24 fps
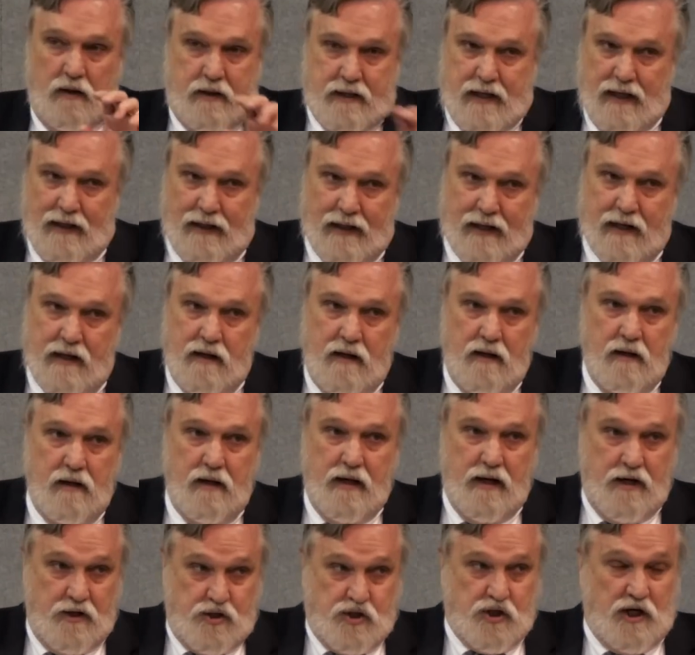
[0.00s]
killing,
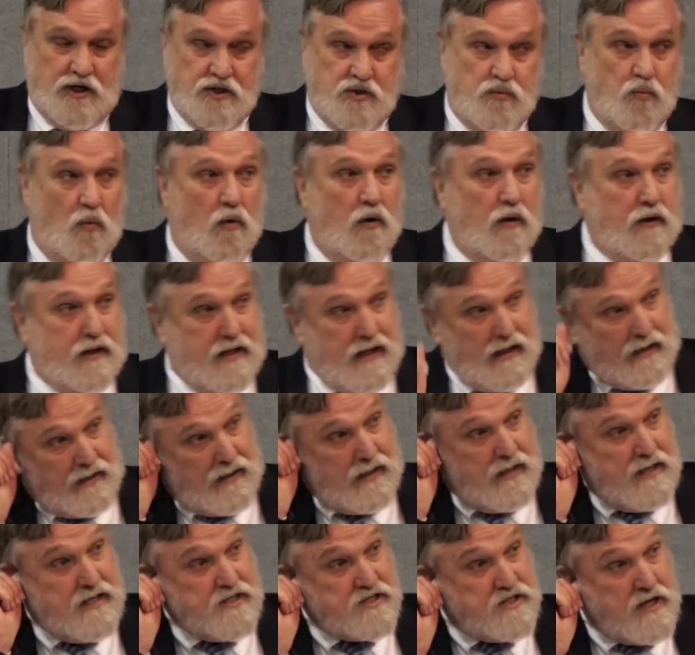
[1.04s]
in a just war,
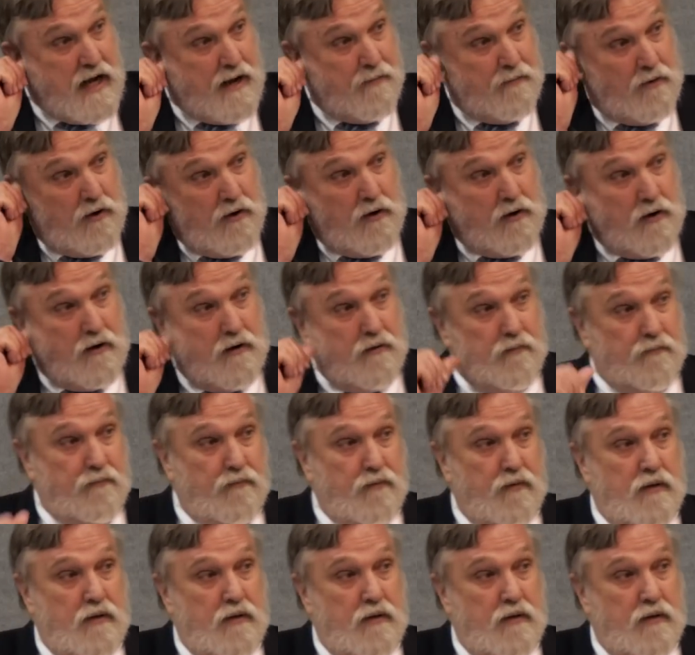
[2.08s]
killing is not murder.